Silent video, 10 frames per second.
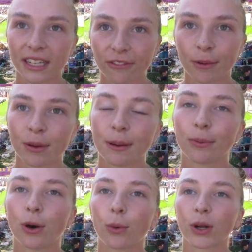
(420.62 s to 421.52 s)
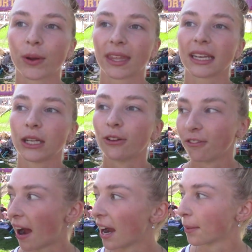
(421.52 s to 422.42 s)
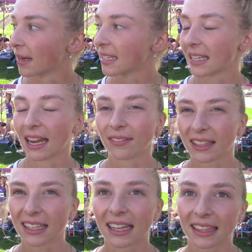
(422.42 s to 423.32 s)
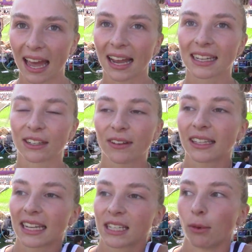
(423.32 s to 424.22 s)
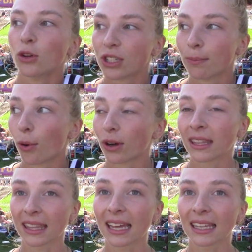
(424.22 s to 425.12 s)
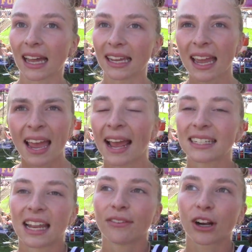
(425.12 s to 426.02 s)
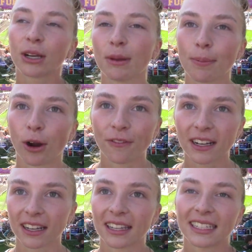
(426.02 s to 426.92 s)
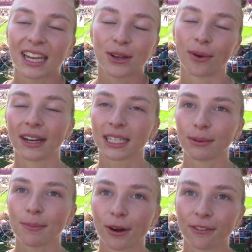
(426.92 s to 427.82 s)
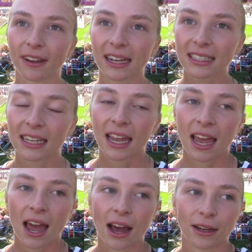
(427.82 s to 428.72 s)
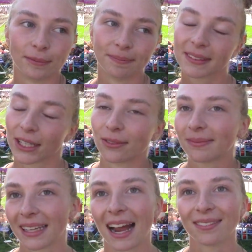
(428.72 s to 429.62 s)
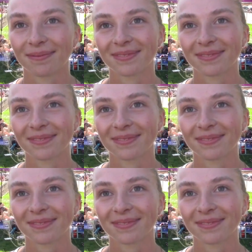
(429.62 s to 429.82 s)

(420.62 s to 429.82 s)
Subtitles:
different people, work with like new environments and everything like that, because I feel like that's the most important thing. Like, it's never going to be perfect on the day you want it to be perfect. So yeah.